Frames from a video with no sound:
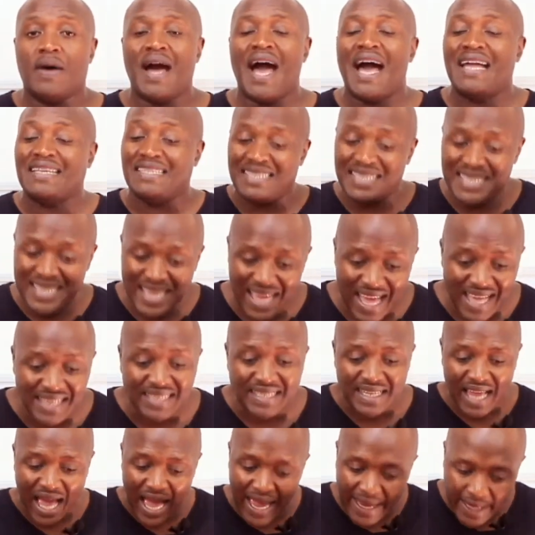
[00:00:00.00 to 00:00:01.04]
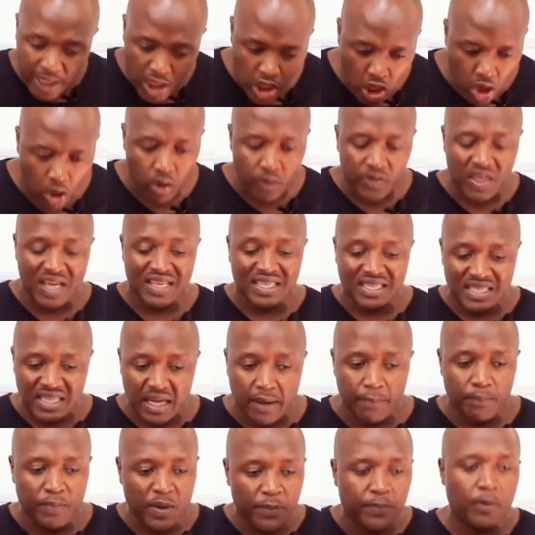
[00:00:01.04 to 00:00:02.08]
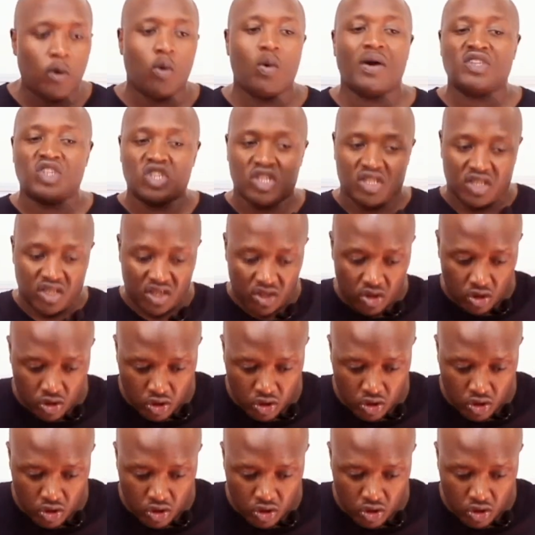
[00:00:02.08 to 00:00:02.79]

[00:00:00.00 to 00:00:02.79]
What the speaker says: And yes, I know there are some people who are just